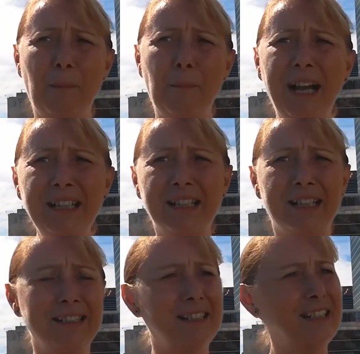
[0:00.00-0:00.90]

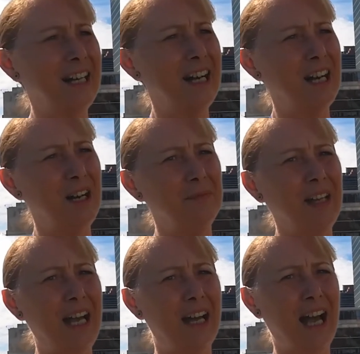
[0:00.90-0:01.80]
Migrants
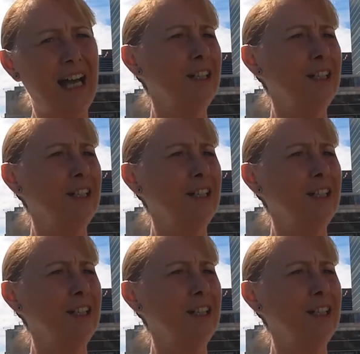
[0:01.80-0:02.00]
are